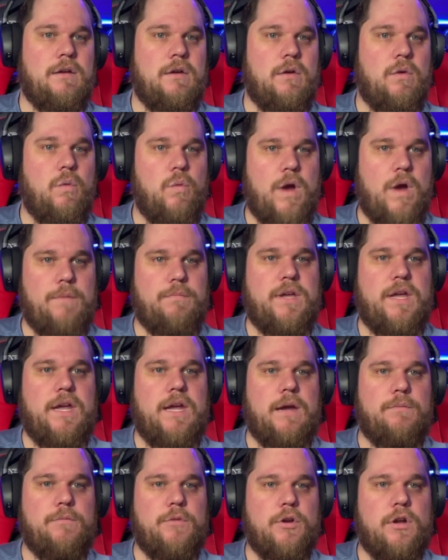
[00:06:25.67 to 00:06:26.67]

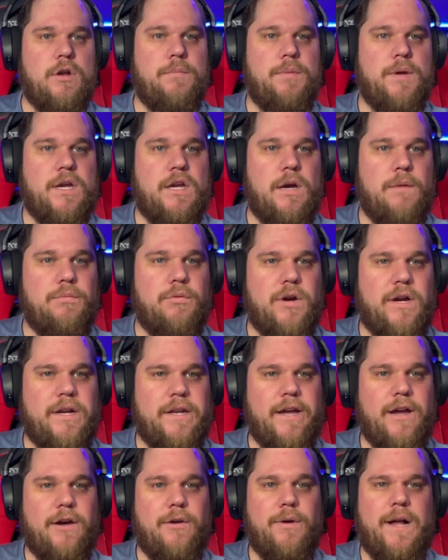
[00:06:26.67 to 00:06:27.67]
webcam you're going to pick up right
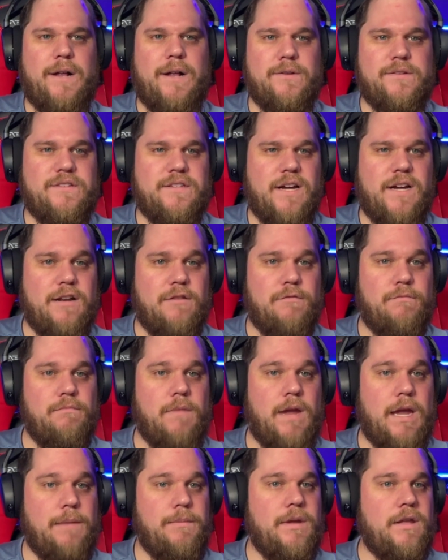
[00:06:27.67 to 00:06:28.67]
now, outside of
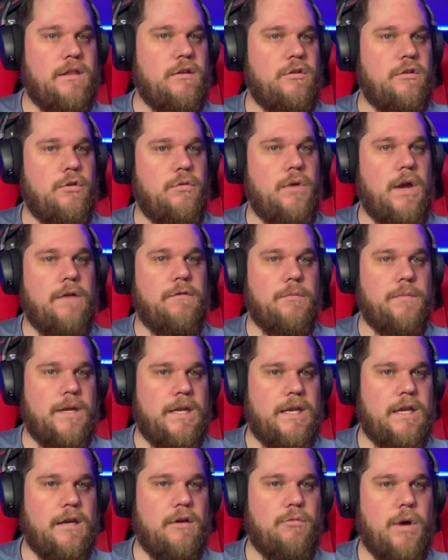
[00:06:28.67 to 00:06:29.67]
maybe the new
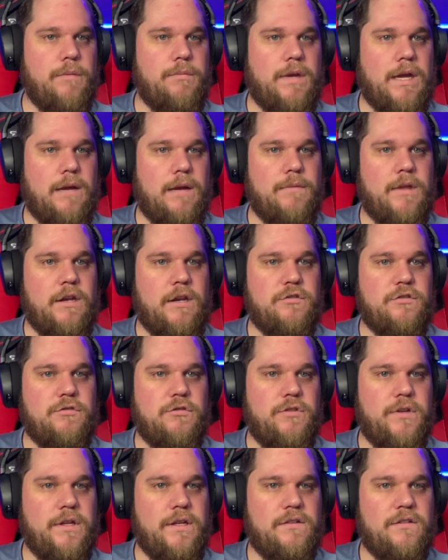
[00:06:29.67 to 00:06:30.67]
AverMedia webcam they just
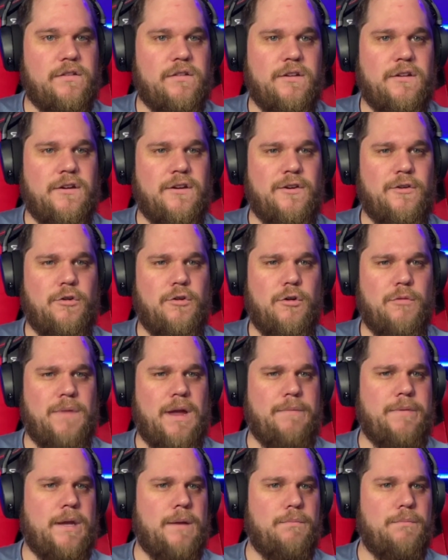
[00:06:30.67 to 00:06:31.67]
released, or
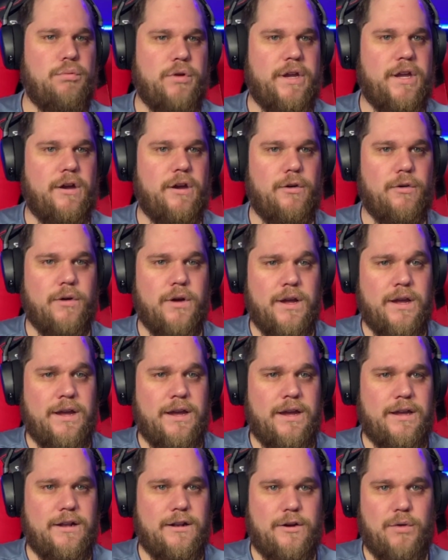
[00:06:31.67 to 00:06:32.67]
maybe a Brio.
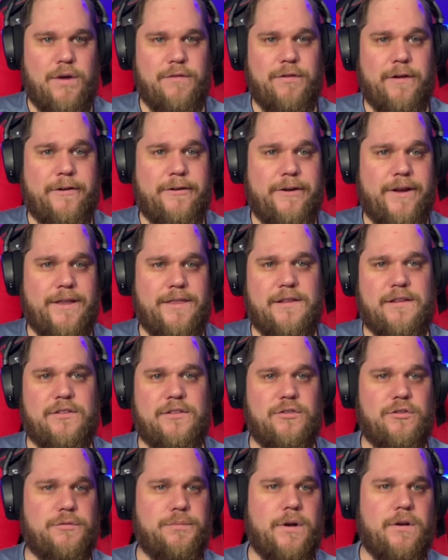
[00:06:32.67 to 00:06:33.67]
And quite frankly, I think this
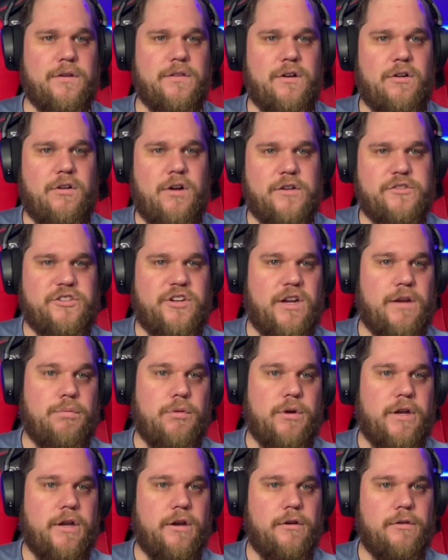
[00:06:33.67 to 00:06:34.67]
looks better than a Logitech
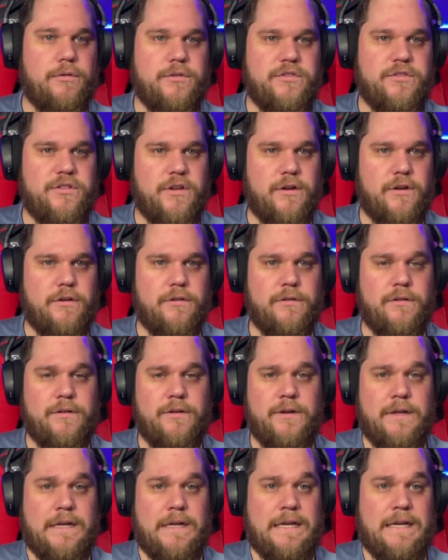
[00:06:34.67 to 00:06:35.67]
Brio. So
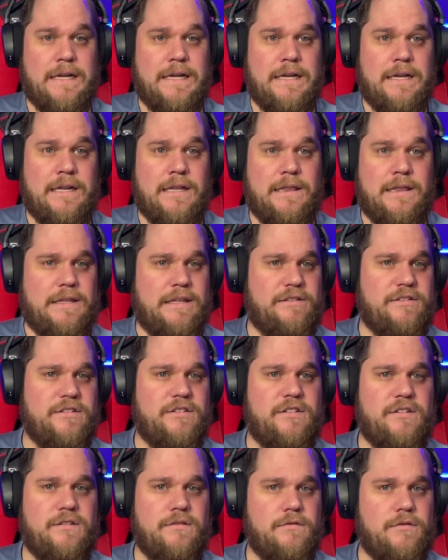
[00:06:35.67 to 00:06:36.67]
this
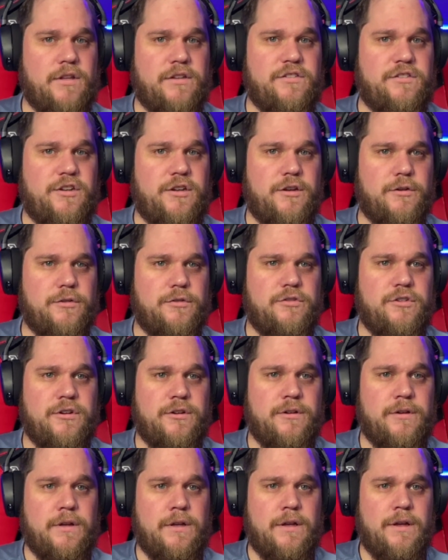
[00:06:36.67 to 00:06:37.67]
is huge.
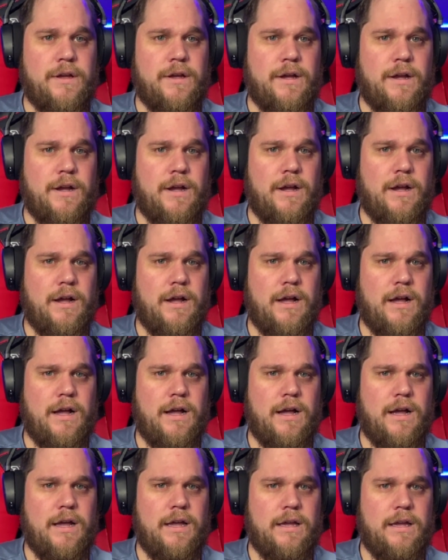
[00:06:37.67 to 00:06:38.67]

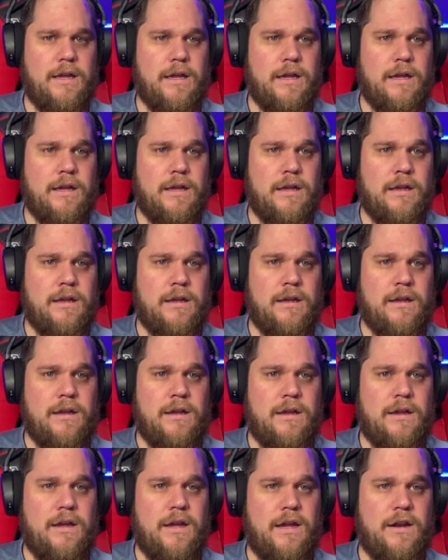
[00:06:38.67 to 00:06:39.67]

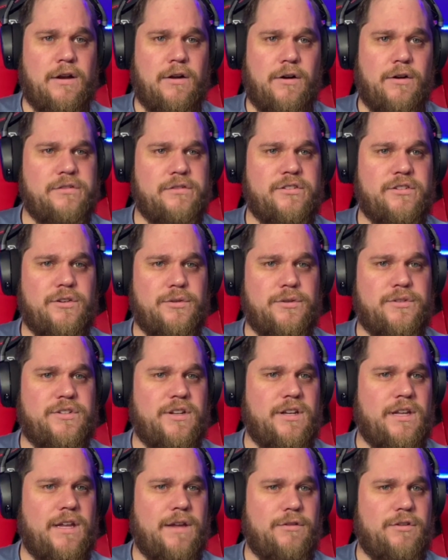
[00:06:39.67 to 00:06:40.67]
It also is going
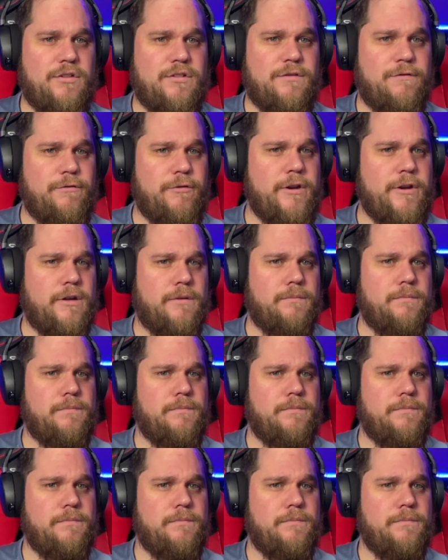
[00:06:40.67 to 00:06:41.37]
to give you some freedom.